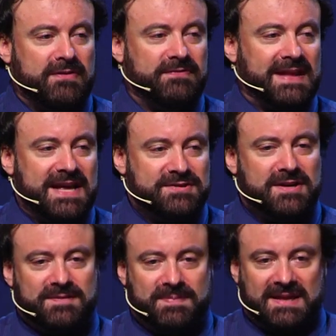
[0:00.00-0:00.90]
a flat
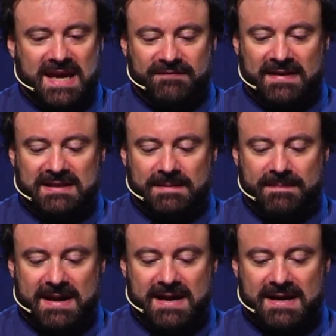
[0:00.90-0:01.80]
earth belief in the
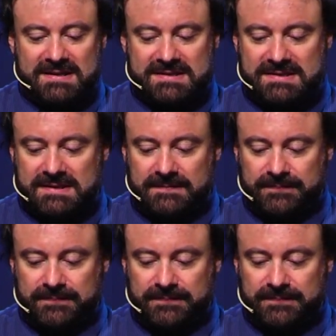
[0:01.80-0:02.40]
past.